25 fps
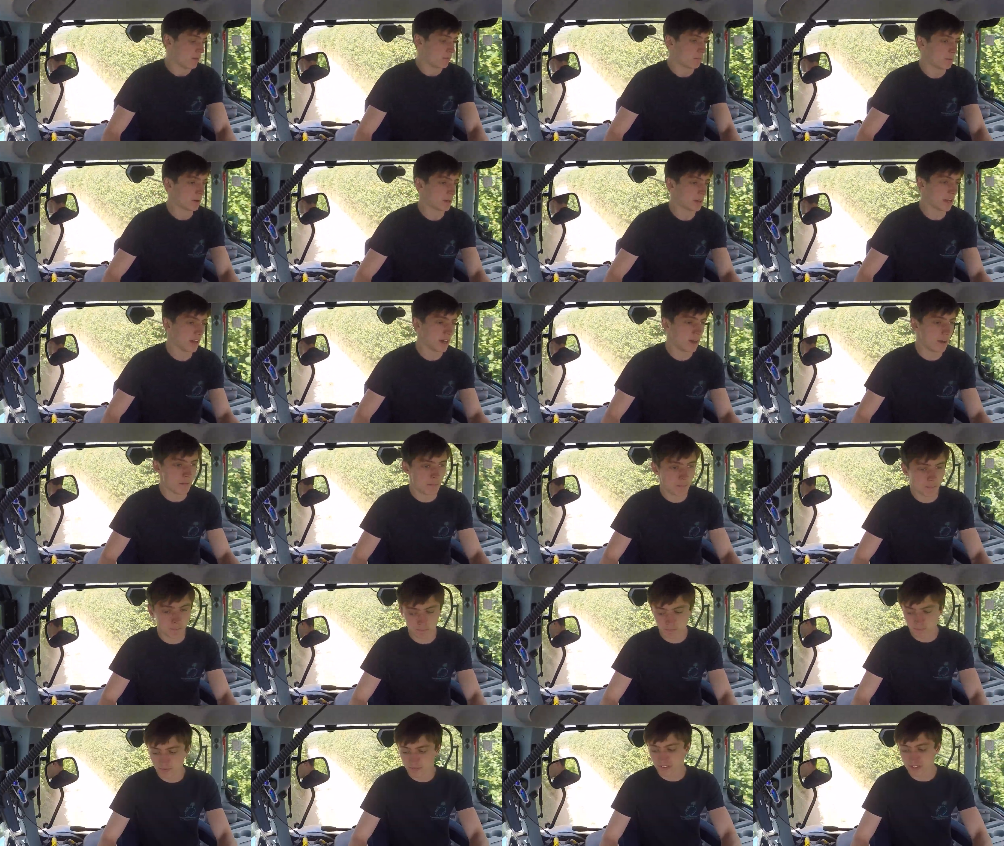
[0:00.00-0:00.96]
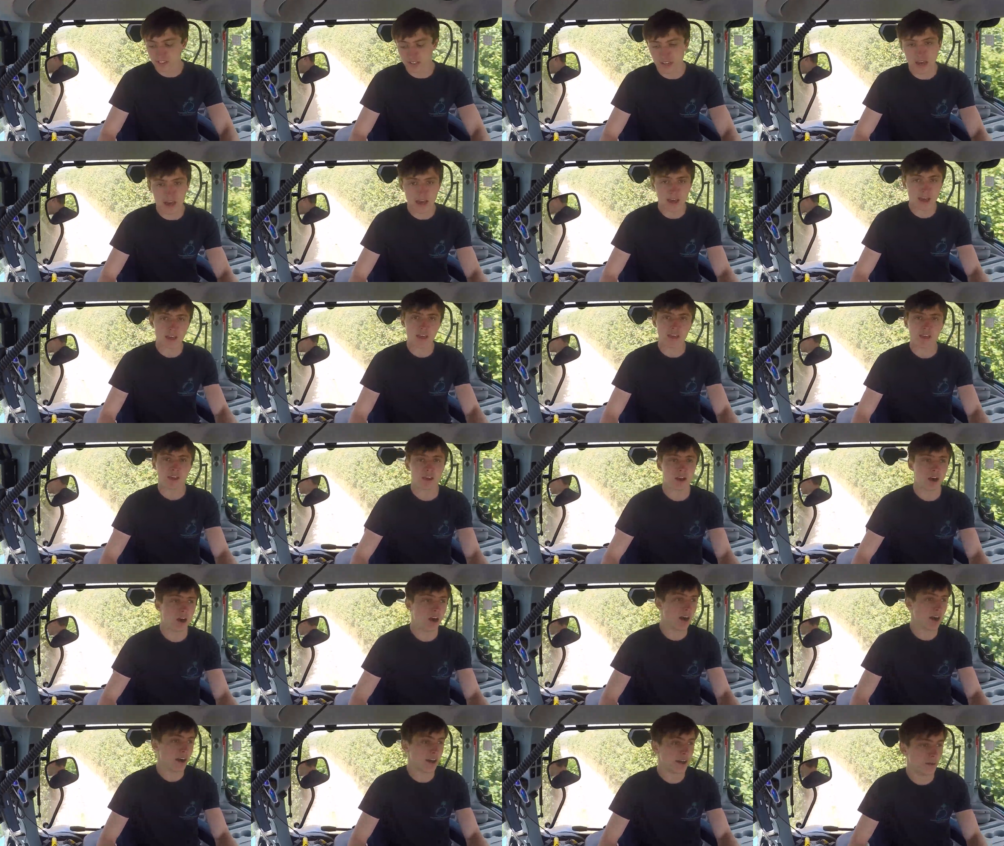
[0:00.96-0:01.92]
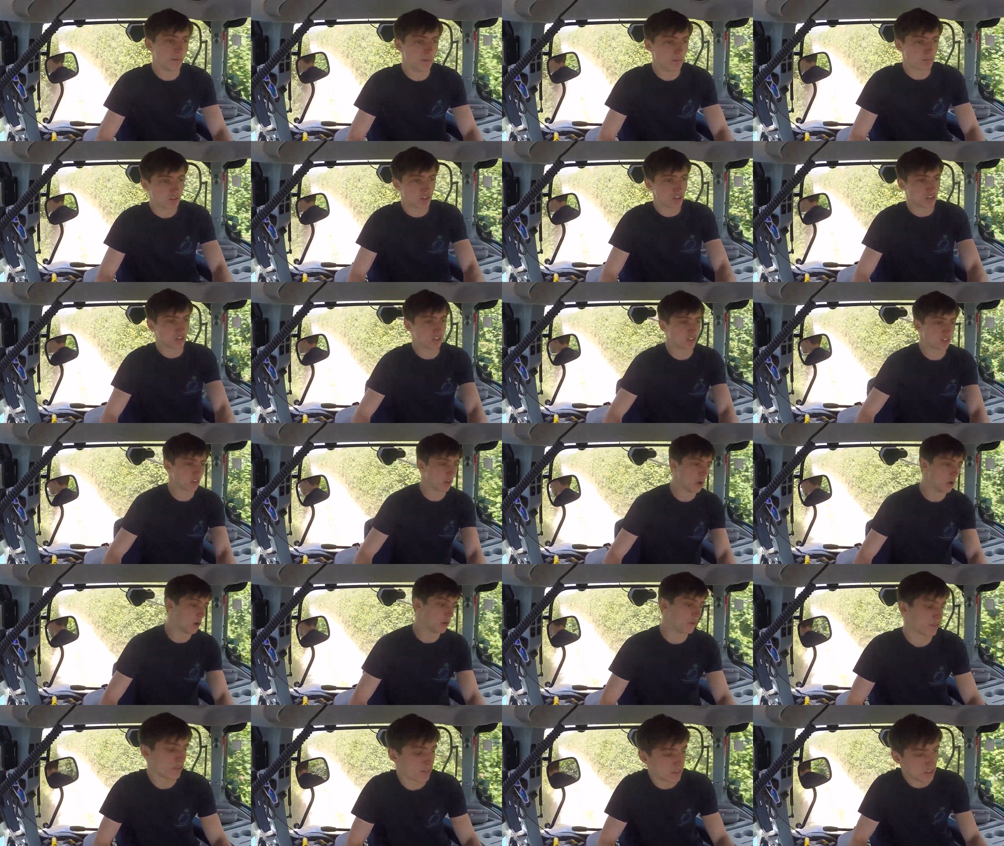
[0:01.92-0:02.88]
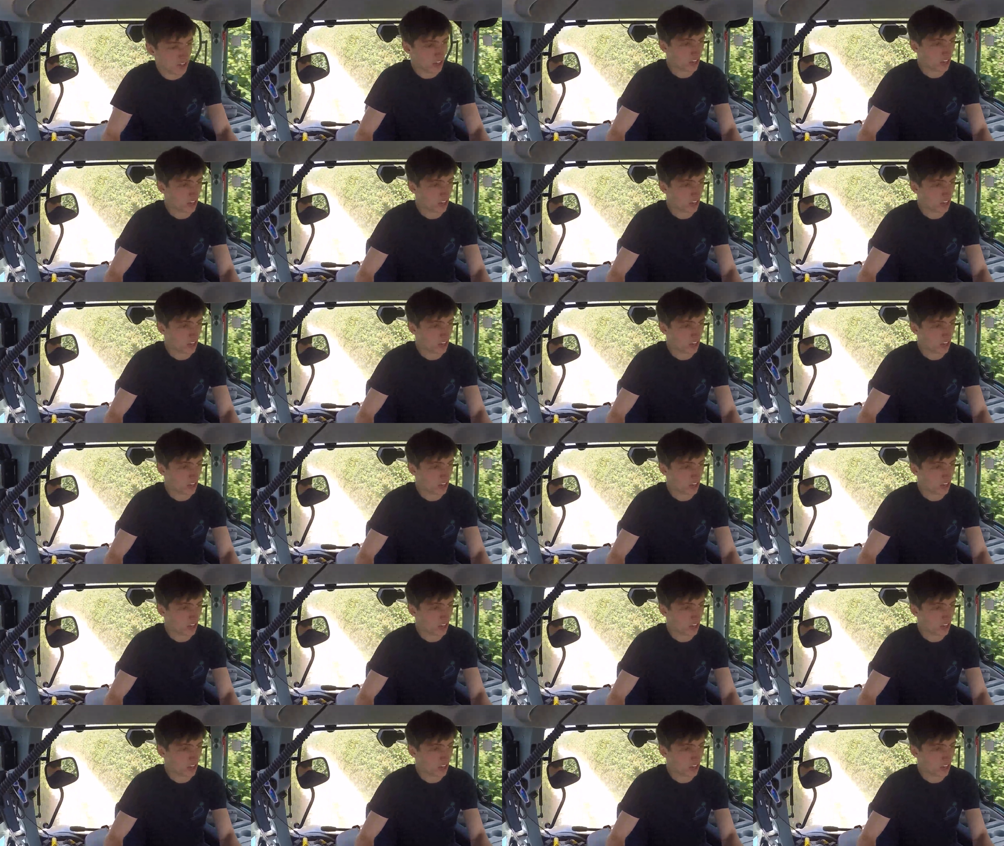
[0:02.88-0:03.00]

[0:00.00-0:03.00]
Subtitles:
But today I am just off to